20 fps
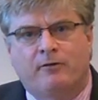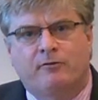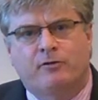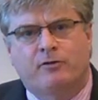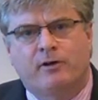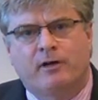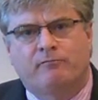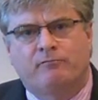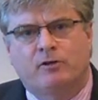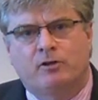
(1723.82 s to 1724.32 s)

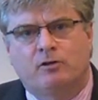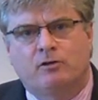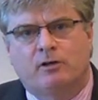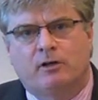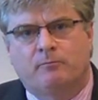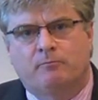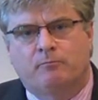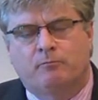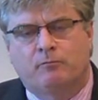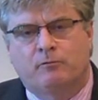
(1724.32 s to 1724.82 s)
So you have to
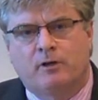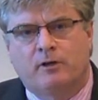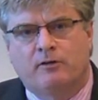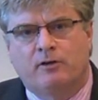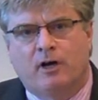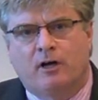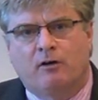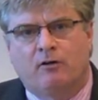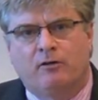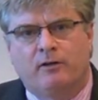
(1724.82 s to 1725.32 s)
look at
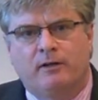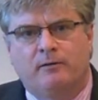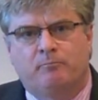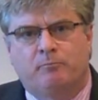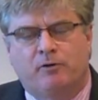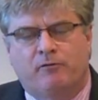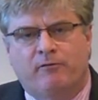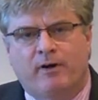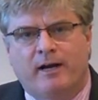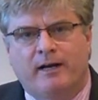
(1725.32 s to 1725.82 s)
not only
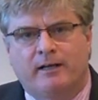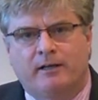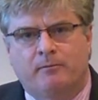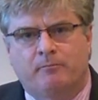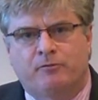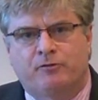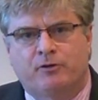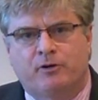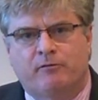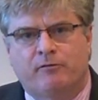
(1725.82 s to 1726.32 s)
providing
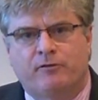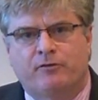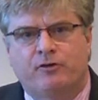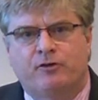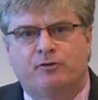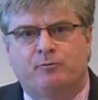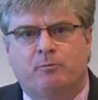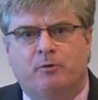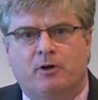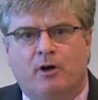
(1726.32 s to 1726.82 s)
them
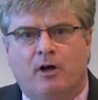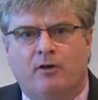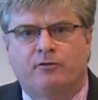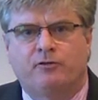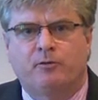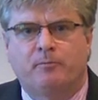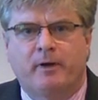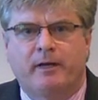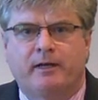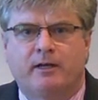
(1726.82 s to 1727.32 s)
services, but
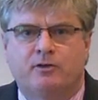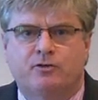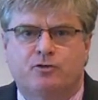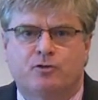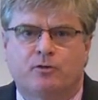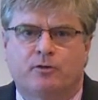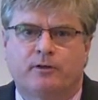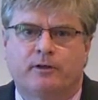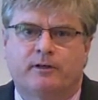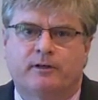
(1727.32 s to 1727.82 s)
also making
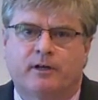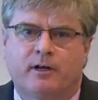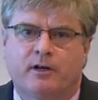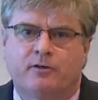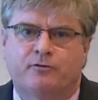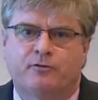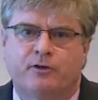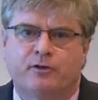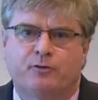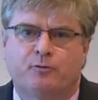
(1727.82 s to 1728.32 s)
sure that
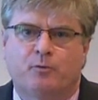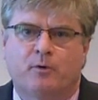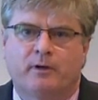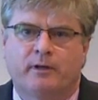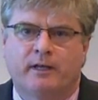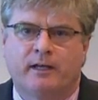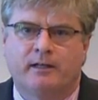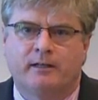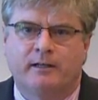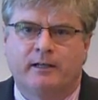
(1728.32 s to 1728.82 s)
countries
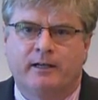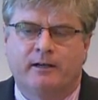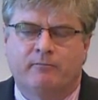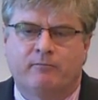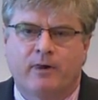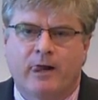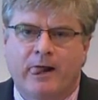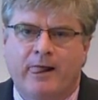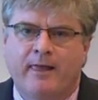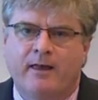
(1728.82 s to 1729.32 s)
where they
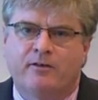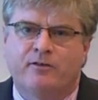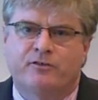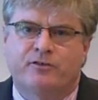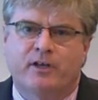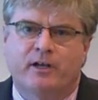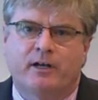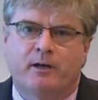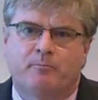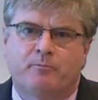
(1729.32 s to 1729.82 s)
live
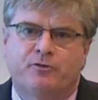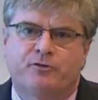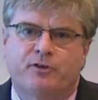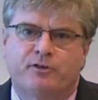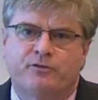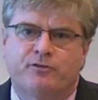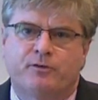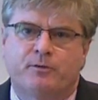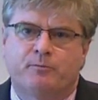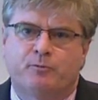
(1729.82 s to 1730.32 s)
set up
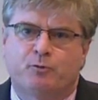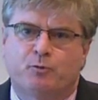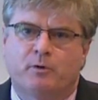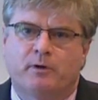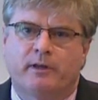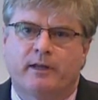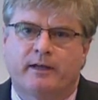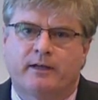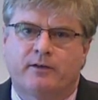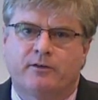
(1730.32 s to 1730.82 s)
systems
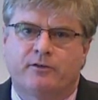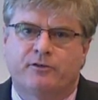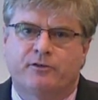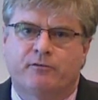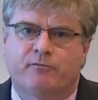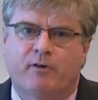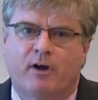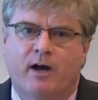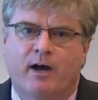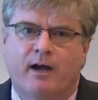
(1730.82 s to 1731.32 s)
where they can
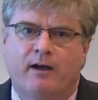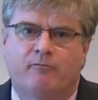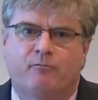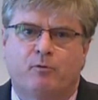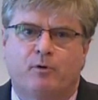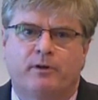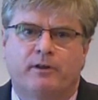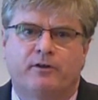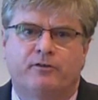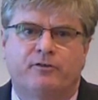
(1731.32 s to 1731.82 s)
survive,
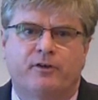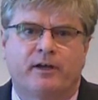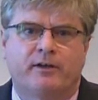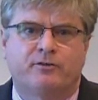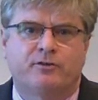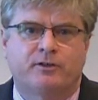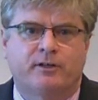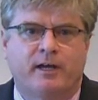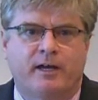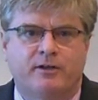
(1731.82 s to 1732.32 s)
where there's
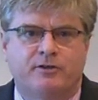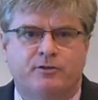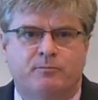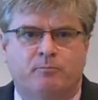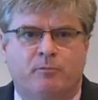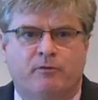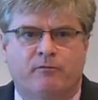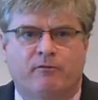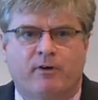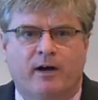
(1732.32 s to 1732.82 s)

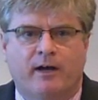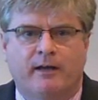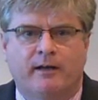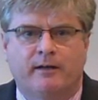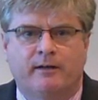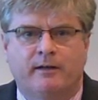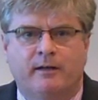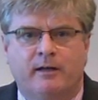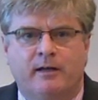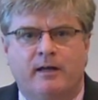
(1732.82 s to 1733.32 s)
education
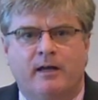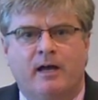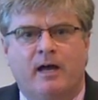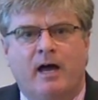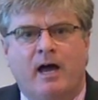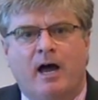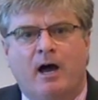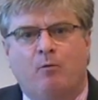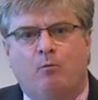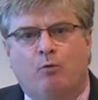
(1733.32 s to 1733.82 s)
provided
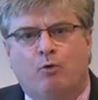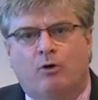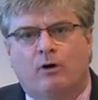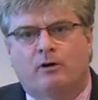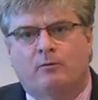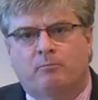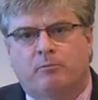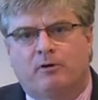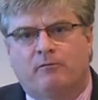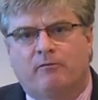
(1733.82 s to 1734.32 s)
and
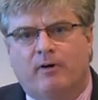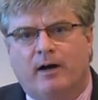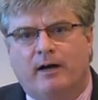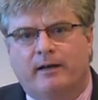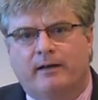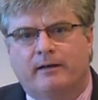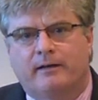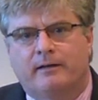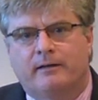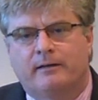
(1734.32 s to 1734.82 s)
work
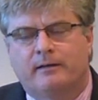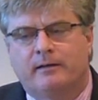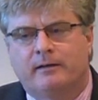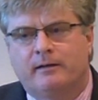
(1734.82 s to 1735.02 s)
provided.